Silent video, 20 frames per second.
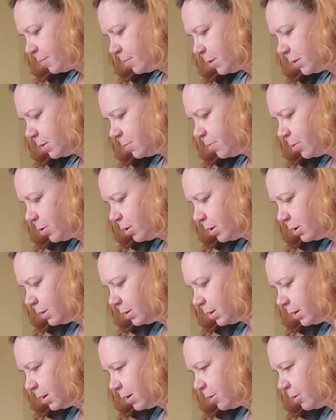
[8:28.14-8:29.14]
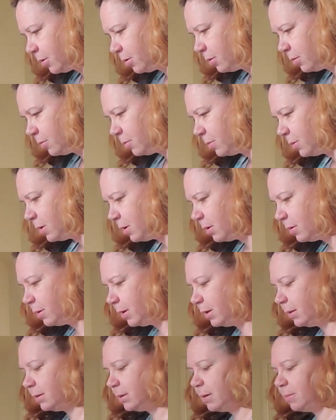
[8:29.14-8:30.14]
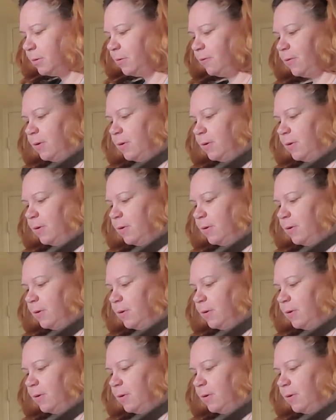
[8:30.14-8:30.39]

just put it together. I think some of